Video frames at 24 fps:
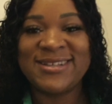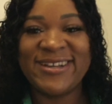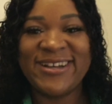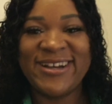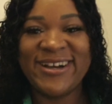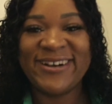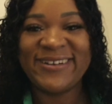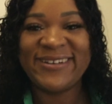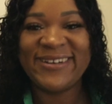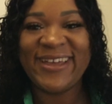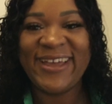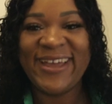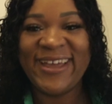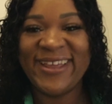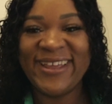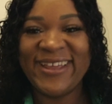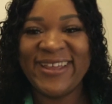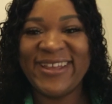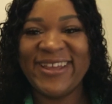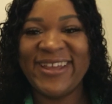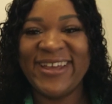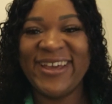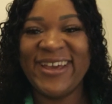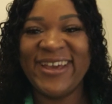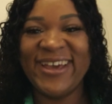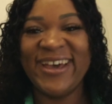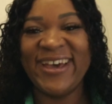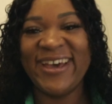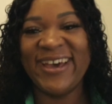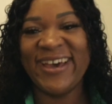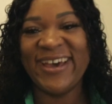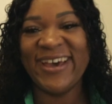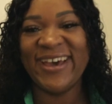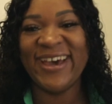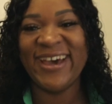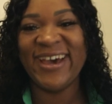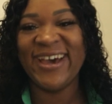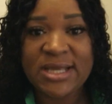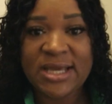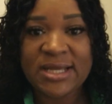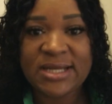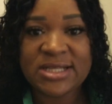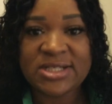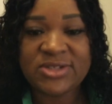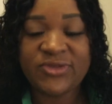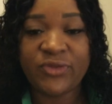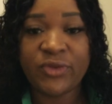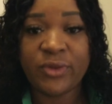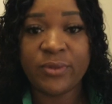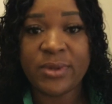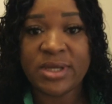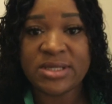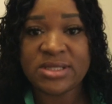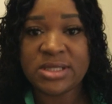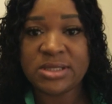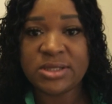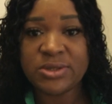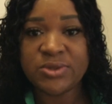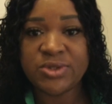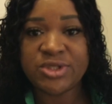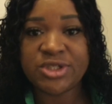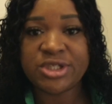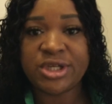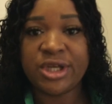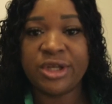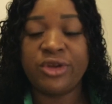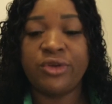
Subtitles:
Okay. Settings for resolution.